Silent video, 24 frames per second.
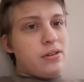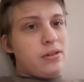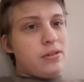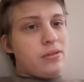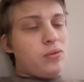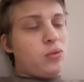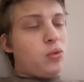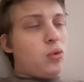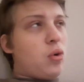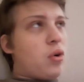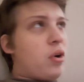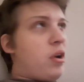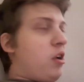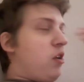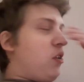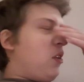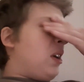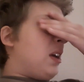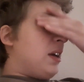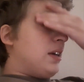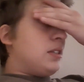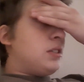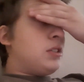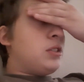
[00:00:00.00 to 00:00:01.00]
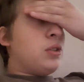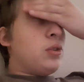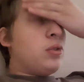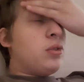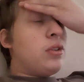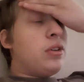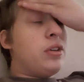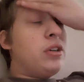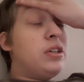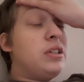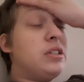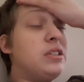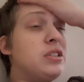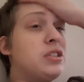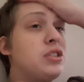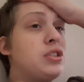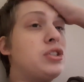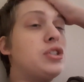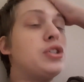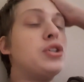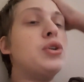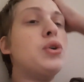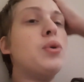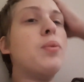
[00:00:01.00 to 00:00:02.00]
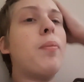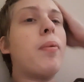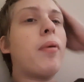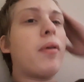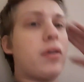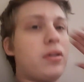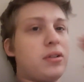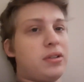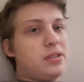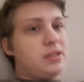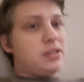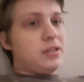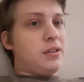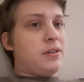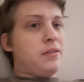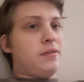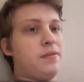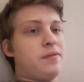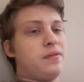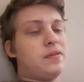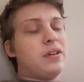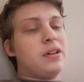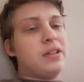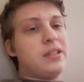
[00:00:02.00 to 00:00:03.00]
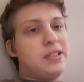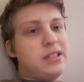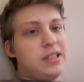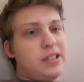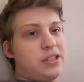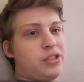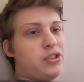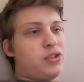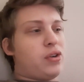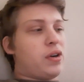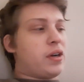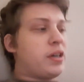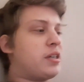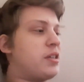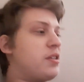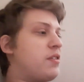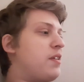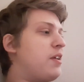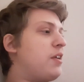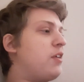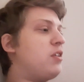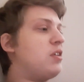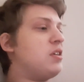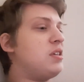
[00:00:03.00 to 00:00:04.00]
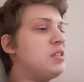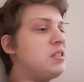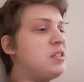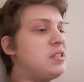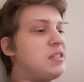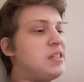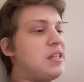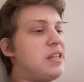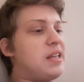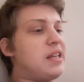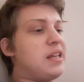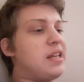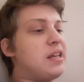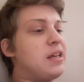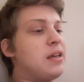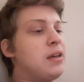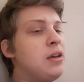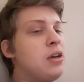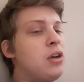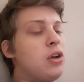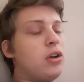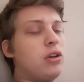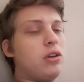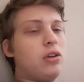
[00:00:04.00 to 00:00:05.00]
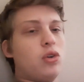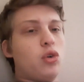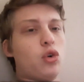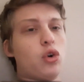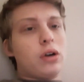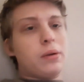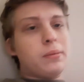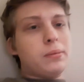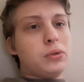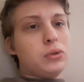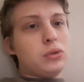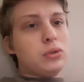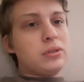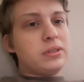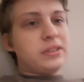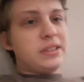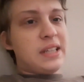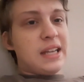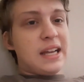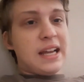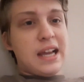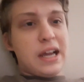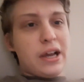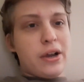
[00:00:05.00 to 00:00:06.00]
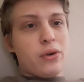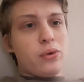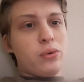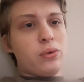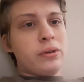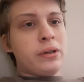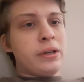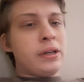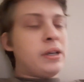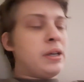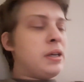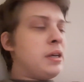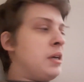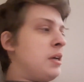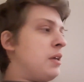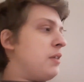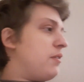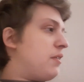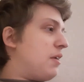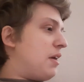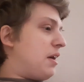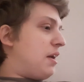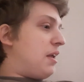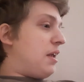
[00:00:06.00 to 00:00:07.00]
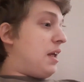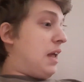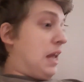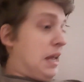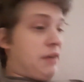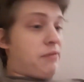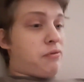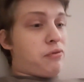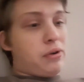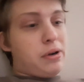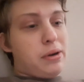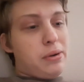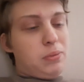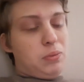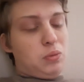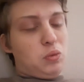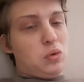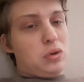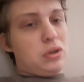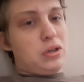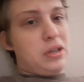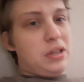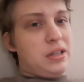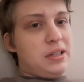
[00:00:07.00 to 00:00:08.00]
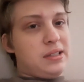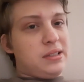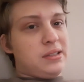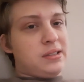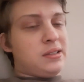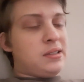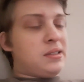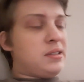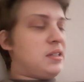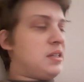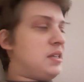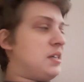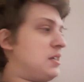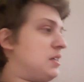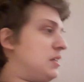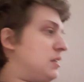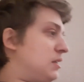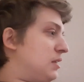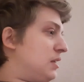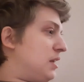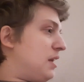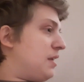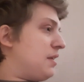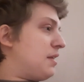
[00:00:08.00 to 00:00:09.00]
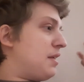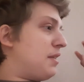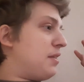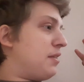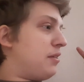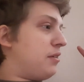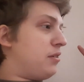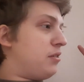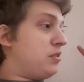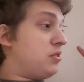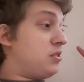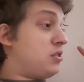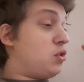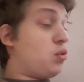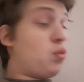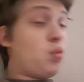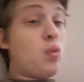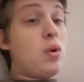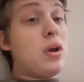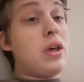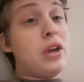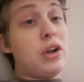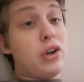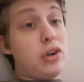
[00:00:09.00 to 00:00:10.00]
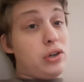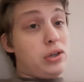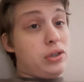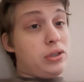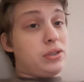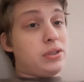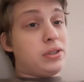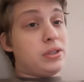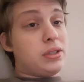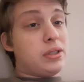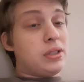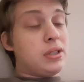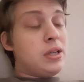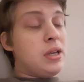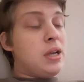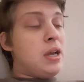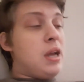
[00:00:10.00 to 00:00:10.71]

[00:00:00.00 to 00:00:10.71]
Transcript: well, okay, so there is two parts of a district. There is the normal town that everyone is in, and then there's the winners.